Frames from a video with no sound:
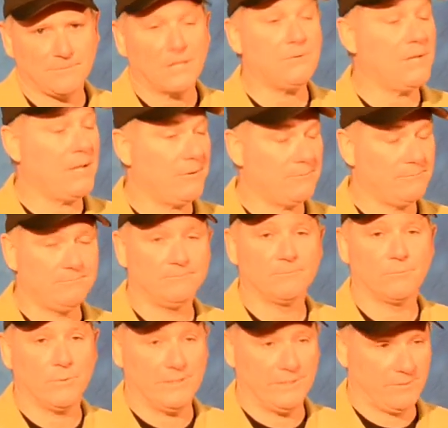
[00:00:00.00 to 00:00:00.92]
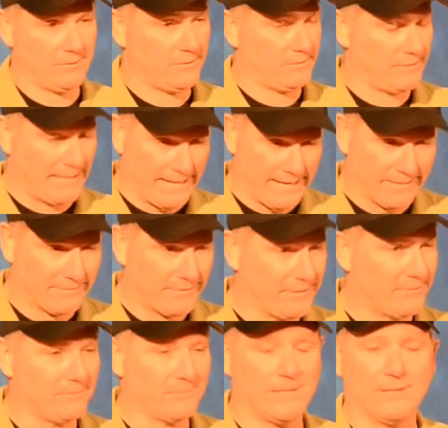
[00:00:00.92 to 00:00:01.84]
No. We are
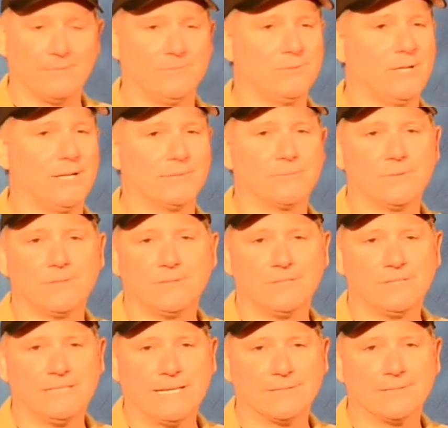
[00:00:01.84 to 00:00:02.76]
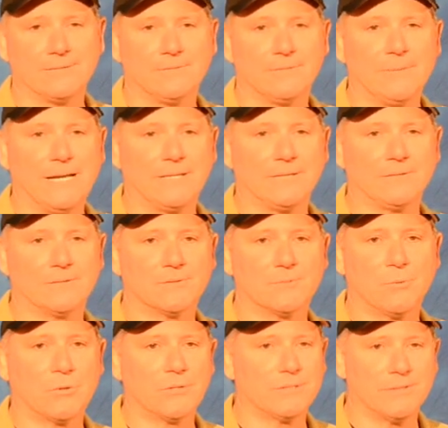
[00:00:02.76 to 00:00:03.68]
there. I've talked to the detective about it this
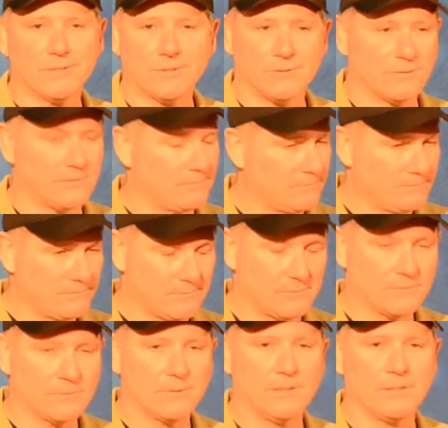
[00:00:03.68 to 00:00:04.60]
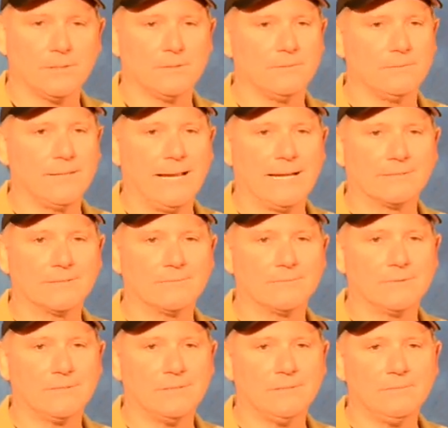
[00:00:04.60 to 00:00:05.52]
morning. They are
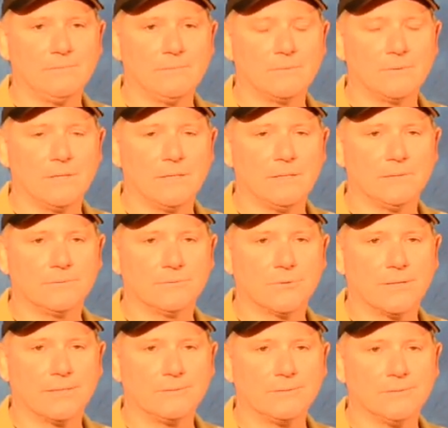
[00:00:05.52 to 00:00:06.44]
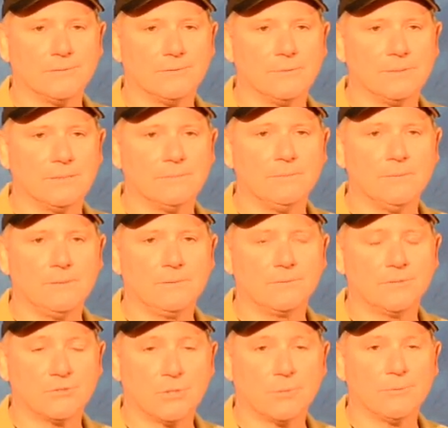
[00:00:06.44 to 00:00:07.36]
actively trying to
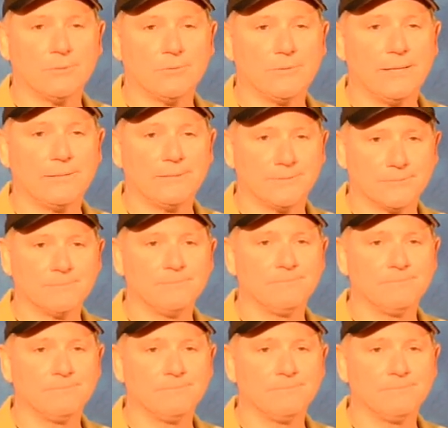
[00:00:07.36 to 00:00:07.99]
determine who that is.